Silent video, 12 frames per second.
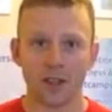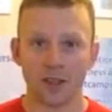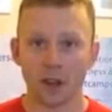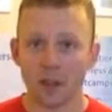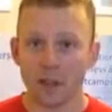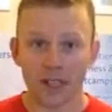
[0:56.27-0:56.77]

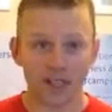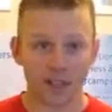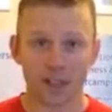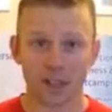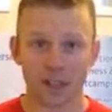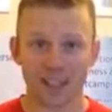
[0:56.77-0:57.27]
Don't eat
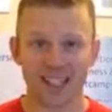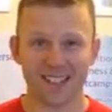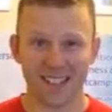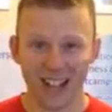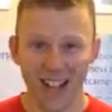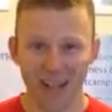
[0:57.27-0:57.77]
the oil,
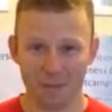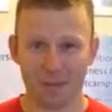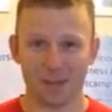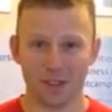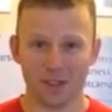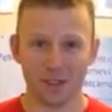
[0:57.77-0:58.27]
it's
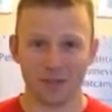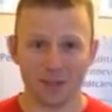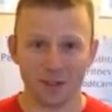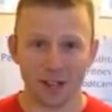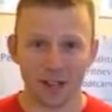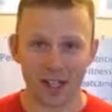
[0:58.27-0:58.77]
absolutely
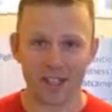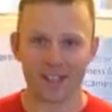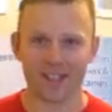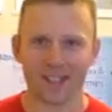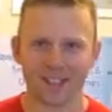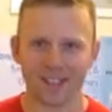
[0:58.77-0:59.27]
vile,
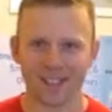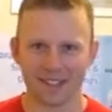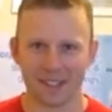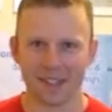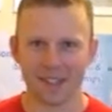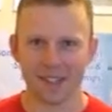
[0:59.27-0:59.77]
it tastes
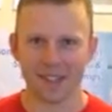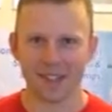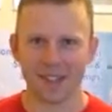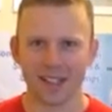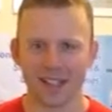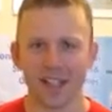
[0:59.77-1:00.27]
disgusting.